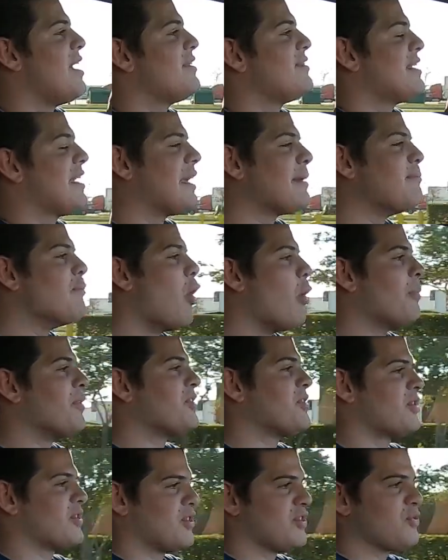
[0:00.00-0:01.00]
take a
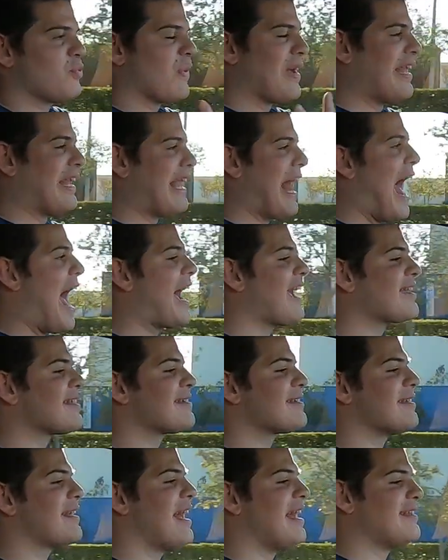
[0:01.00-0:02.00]
moment to just
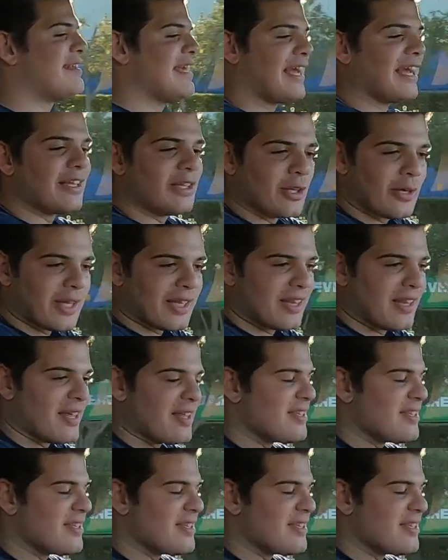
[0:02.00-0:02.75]
relax and take a look at the